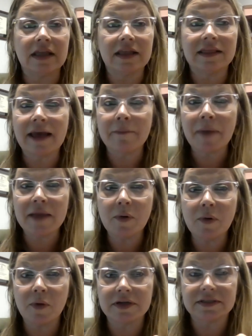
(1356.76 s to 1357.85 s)
get that
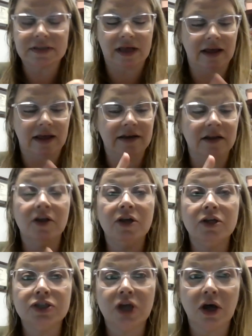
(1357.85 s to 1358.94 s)
paperwork signed,
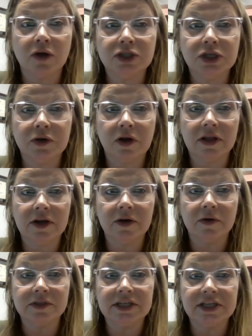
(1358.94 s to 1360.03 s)
talk to your
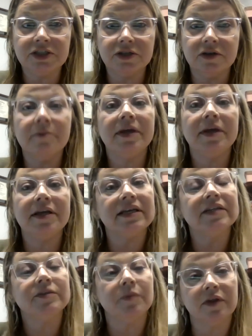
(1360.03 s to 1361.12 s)
clinical teacher because
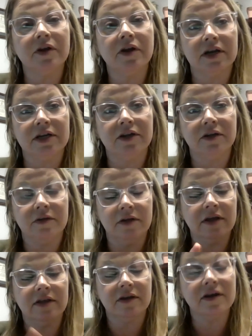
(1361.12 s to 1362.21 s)
guess what they're going to do?
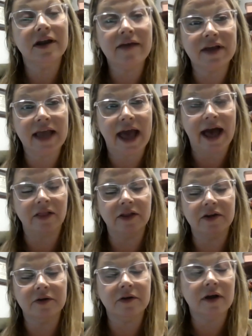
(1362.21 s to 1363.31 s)
They're going to have a
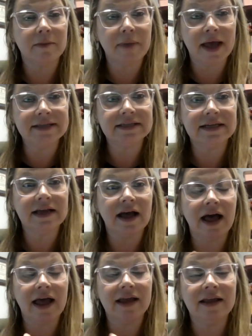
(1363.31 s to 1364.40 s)
calendar, a pacing
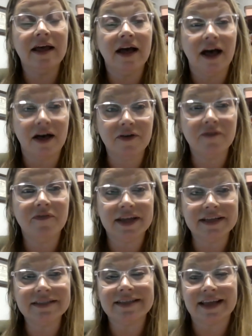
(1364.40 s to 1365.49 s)
guide of
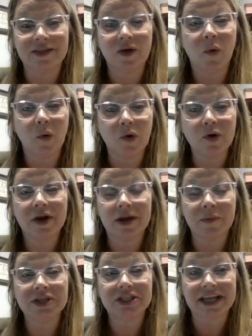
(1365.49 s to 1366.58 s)
events in the order
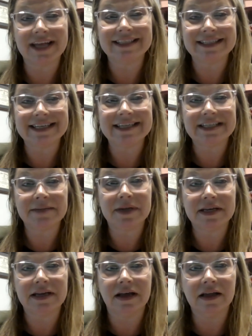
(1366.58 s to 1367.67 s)
in which things need to
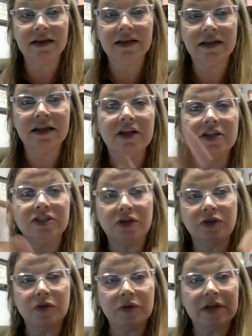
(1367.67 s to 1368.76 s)
be done. So
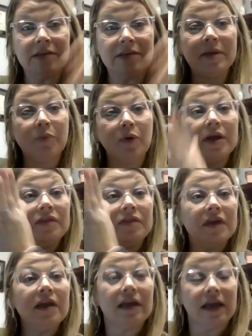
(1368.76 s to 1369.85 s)
you need to be
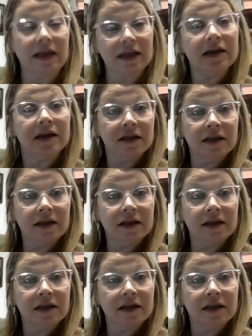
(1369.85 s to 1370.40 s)
pre-thinking